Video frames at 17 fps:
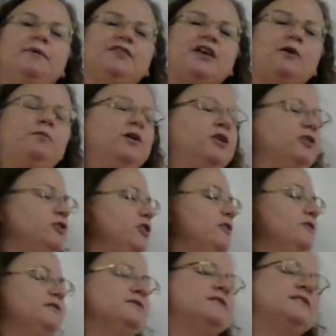but they will
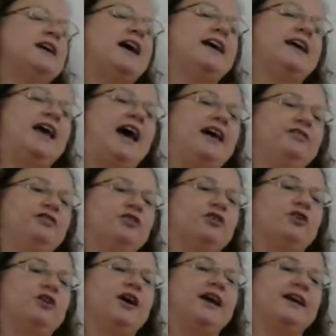use a
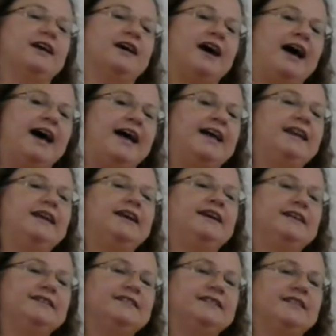catheter and guide
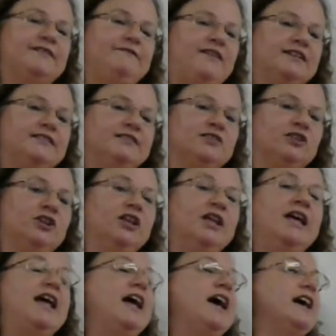it into the
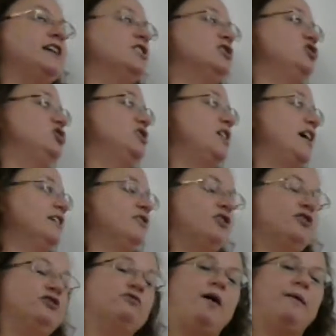vessel and
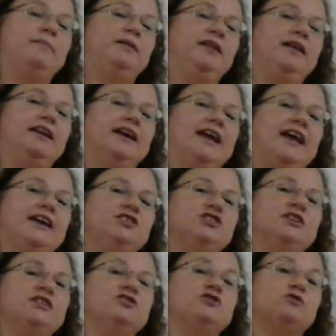inject the thrombolytic
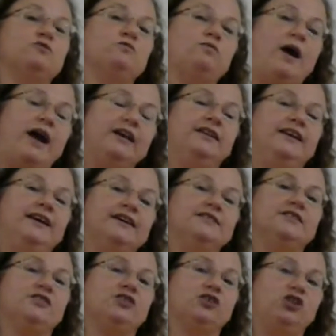agent directly
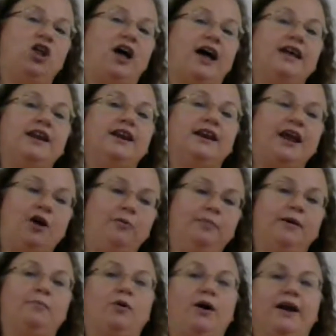into the clot and help
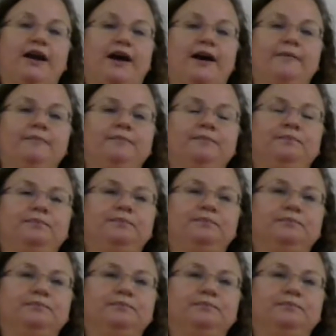it break up.